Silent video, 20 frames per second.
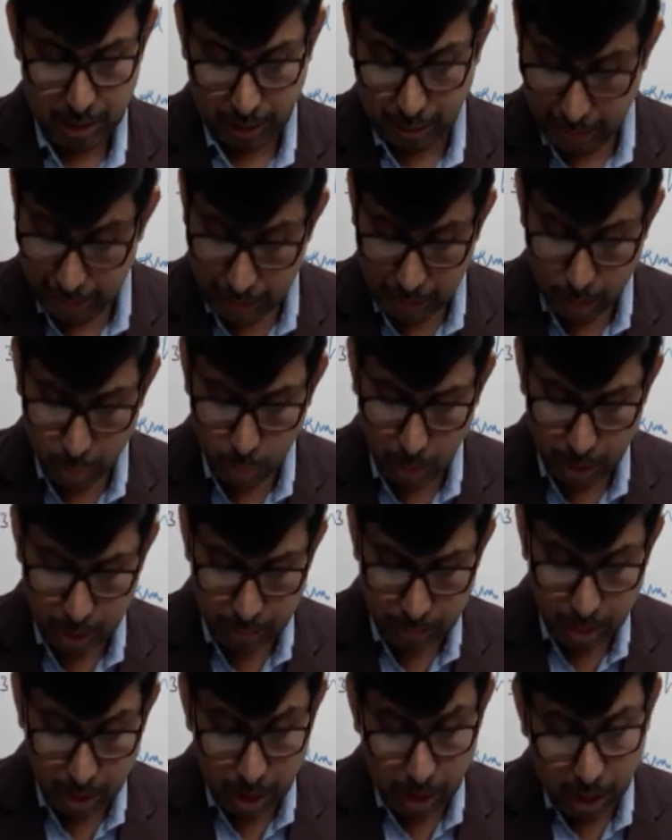Corrected
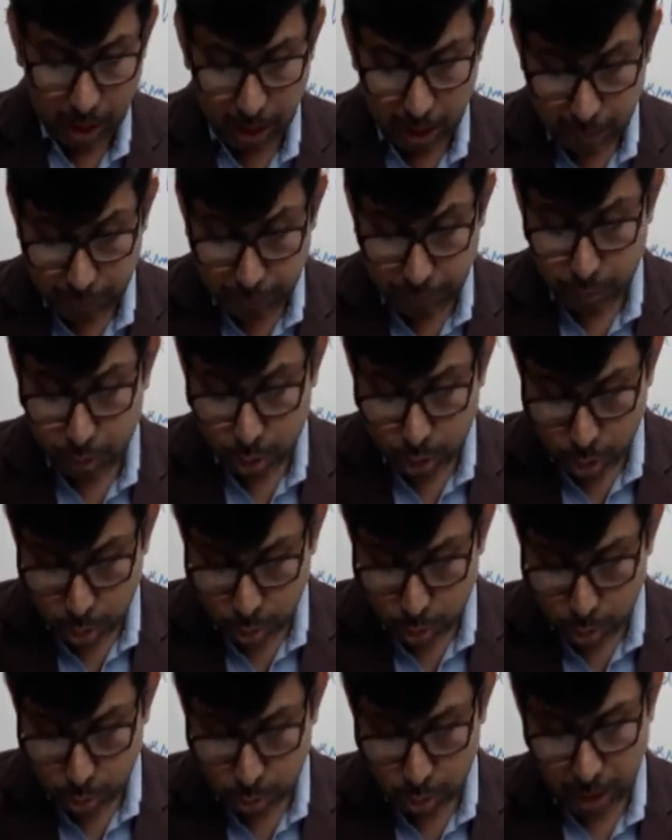one, if
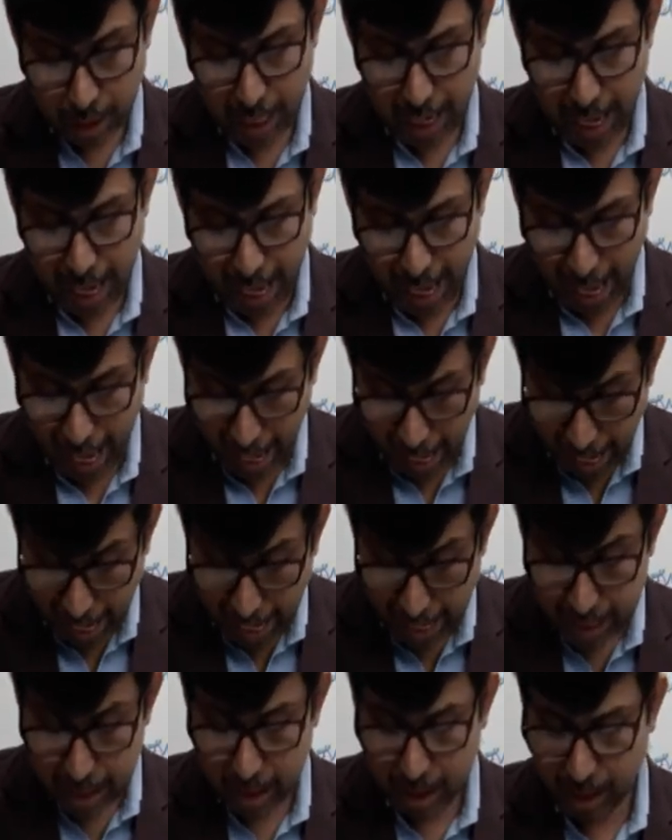you
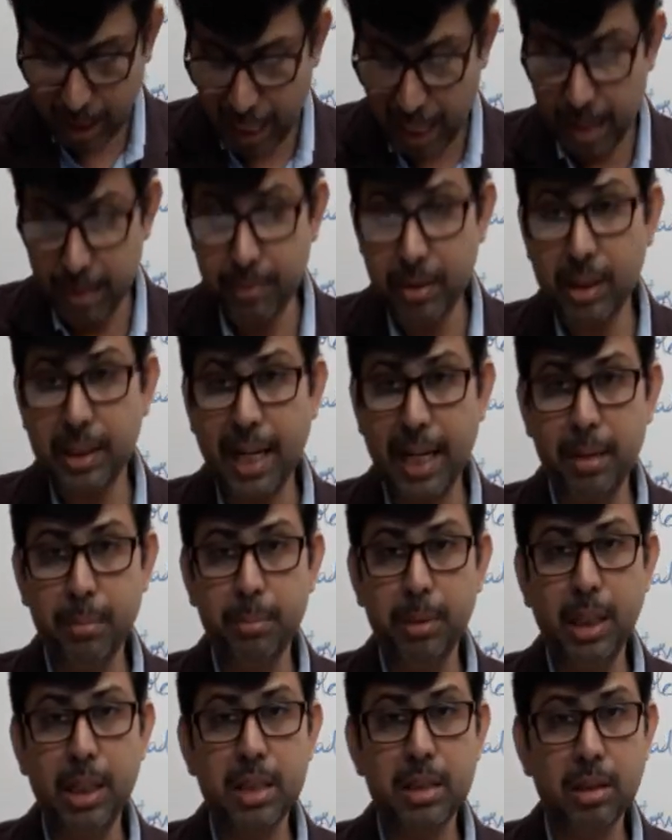had arrived
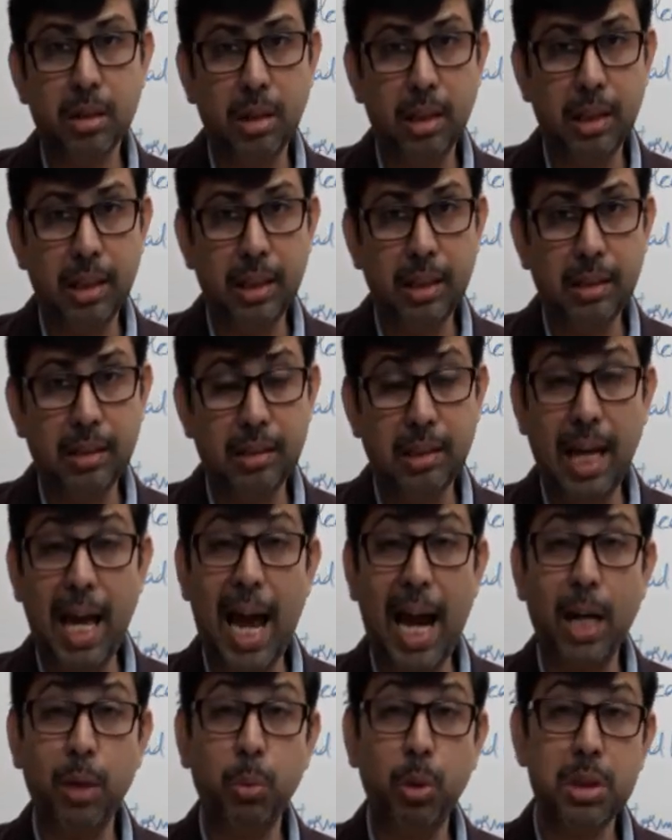10 minutes early. The
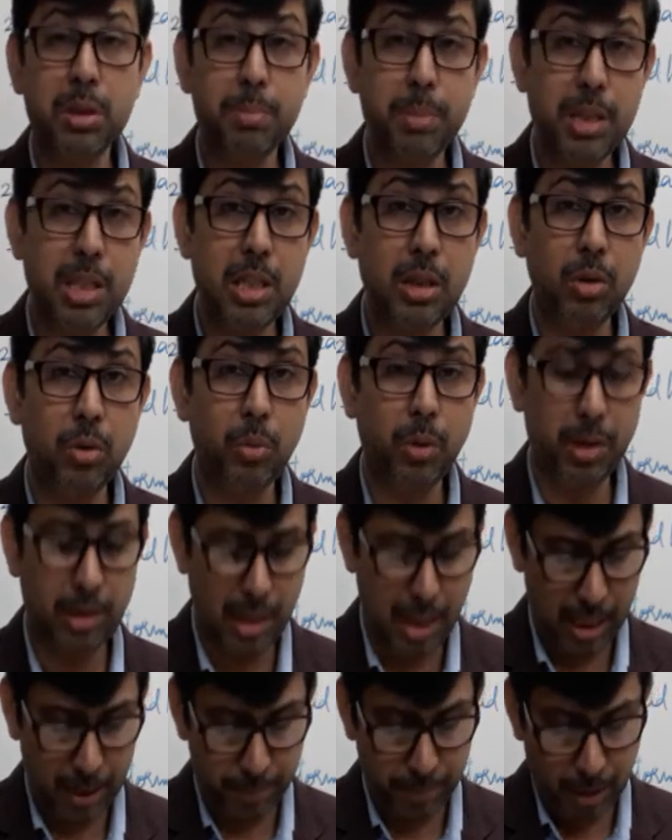had was missing over
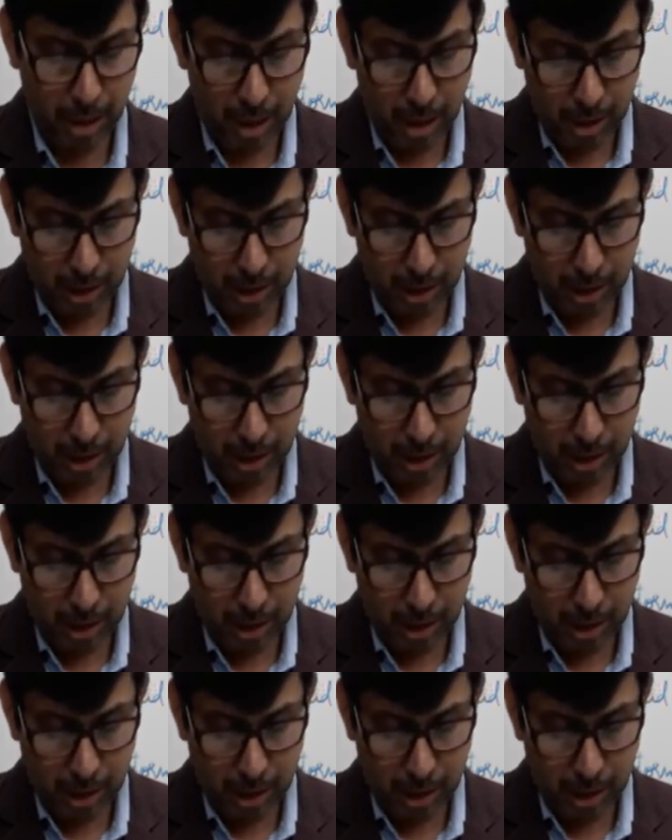there.